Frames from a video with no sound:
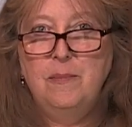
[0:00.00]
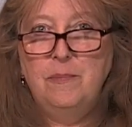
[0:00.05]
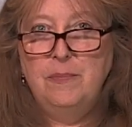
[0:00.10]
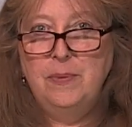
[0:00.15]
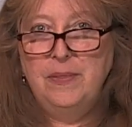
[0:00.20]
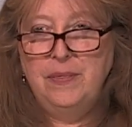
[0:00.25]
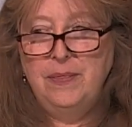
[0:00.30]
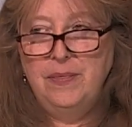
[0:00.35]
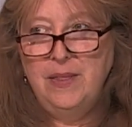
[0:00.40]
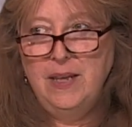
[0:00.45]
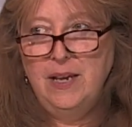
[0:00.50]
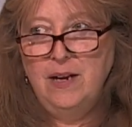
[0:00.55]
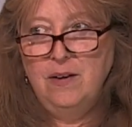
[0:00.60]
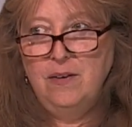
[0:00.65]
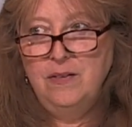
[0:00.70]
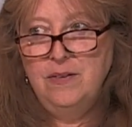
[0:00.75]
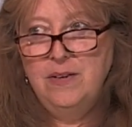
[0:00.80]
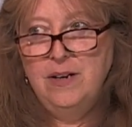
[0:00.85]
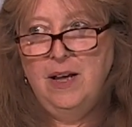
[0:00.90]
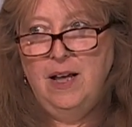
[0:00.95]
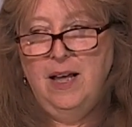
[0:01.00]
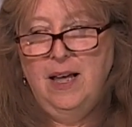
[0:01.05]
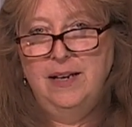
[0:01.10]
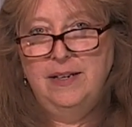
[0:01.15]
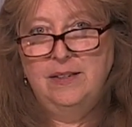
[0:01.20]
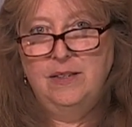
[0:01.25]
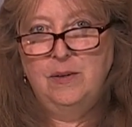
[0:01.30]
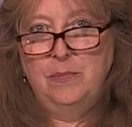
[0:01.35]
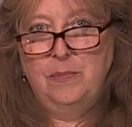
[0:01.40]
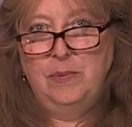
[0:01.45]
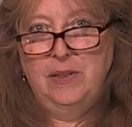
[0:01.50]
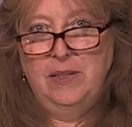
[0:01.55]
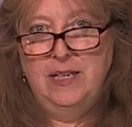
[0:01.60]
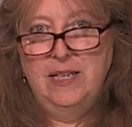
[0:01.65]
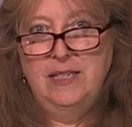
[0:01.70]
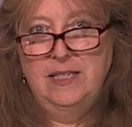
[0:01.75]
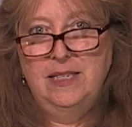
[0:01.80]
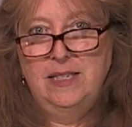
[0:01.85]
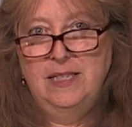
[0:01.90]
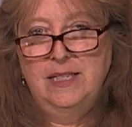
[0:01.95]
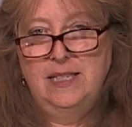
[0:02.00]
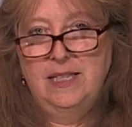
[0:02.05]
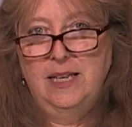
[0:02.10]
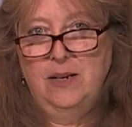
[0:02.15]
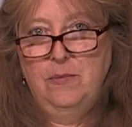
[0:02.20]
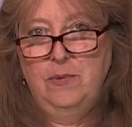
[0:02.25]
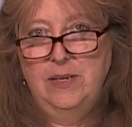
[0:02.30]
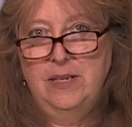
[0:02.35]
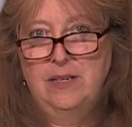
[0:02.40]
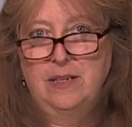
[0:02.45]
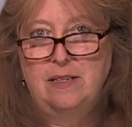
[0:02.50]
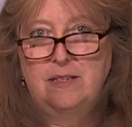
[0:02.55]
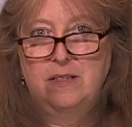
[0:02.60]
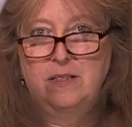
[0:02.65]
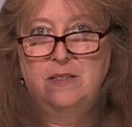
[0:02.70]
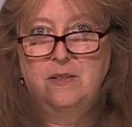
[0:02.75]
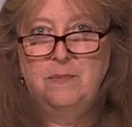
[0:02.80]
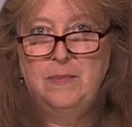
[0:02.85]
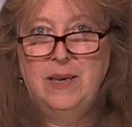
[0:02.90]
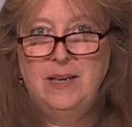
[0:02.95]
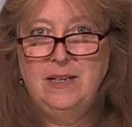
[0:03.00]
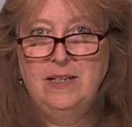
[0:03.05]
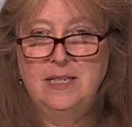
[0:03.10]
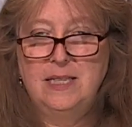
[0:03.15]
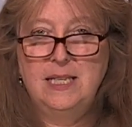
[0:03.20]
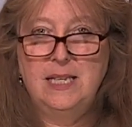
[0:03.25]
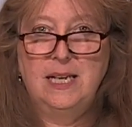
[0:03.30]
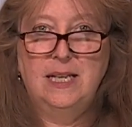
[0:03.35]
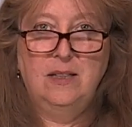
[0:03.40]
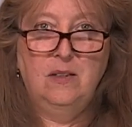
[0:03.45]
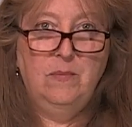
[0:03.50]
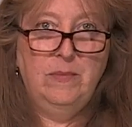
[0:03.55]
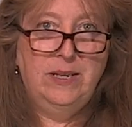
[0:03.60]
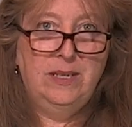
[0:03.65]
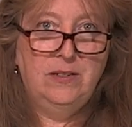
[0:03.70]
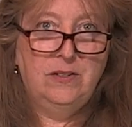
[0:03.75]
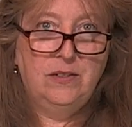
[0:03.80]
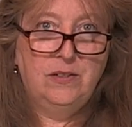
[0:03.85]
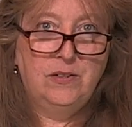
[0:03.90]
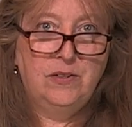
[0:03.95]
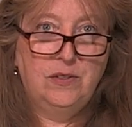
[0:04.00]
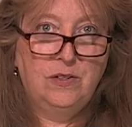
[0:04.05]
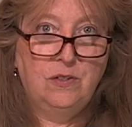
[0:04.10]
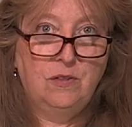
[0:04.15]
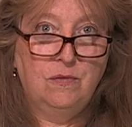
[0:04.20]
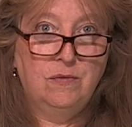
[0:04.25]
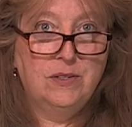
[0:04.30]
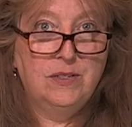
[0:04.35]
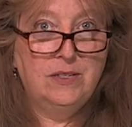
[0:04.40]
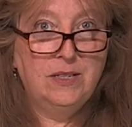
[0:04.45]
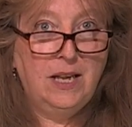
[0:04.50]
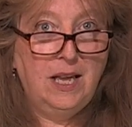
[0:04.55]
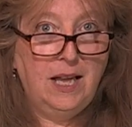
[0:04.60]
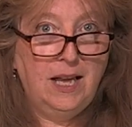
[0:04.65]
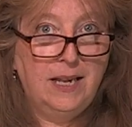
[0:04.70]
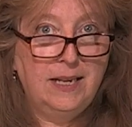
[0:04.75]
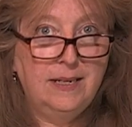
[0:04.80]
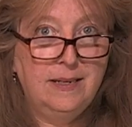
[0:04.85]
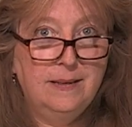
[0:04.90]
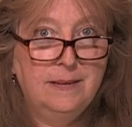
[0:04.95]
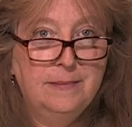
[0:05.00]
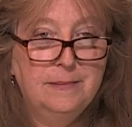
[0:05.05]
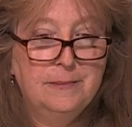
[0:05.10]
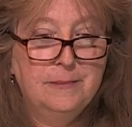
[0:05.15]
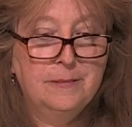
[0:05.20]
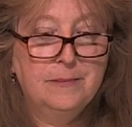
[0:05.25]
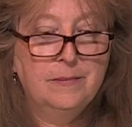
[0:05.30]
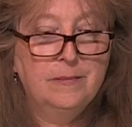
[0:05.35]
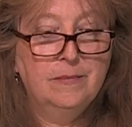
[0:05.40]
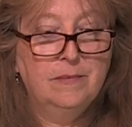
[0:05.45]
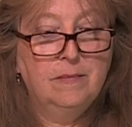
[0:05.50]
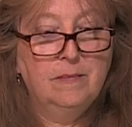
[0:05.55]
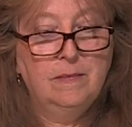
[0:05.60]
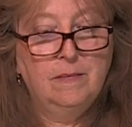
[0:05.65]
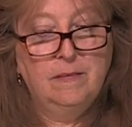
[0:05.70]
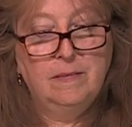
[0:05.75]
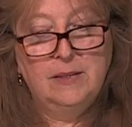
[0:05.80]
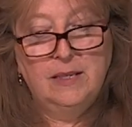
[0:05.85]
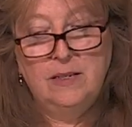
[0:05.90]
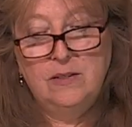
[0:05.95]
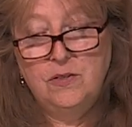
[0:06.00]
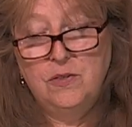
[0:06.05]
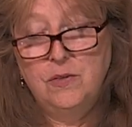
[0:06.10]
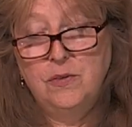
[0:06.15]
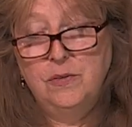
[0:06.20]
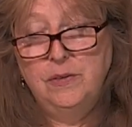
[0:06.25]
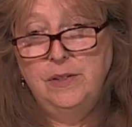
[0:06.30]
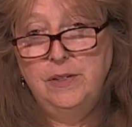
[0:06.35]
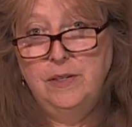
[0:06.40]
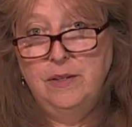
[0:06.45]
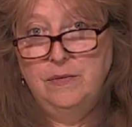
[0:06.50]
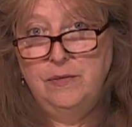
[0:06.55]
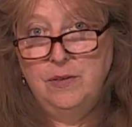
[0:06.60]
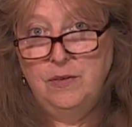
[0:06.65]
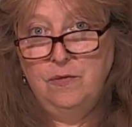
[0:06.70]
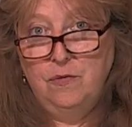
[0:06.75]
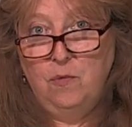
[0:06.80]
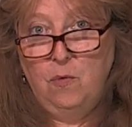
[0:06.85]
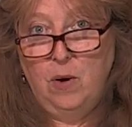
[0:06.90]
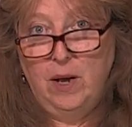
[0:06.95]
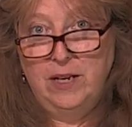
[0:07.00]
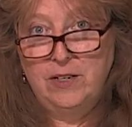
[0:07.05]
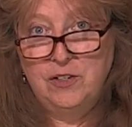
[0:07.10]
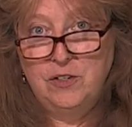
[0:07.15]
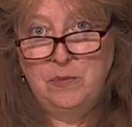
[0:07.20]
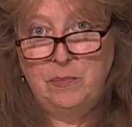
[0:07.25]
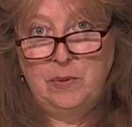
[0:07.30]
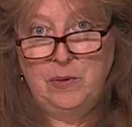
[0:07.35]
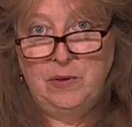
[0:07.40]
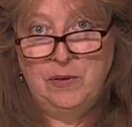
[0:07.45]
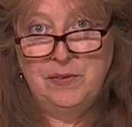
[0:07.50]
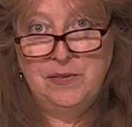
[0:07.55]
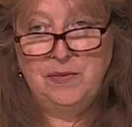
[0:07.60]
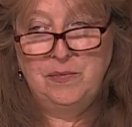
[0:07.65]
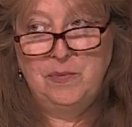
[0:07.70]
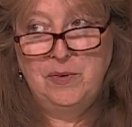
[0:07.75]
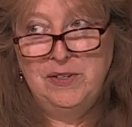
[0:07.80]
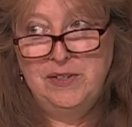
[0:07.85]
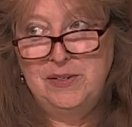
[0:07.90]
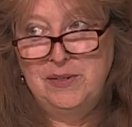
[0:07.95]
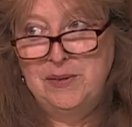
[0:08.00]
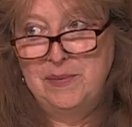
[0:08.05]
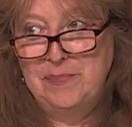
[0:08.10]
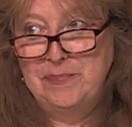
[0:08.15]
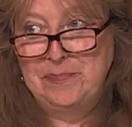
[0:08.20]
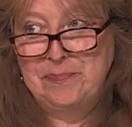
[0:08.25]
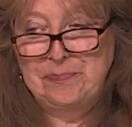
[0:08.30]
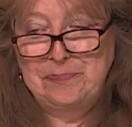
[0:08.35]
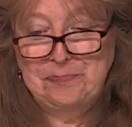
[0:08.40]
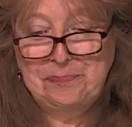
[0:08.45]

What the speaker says: but they're not the places that we expect the elementals to reside. Certainly if you've watched Pearls of Wisdom,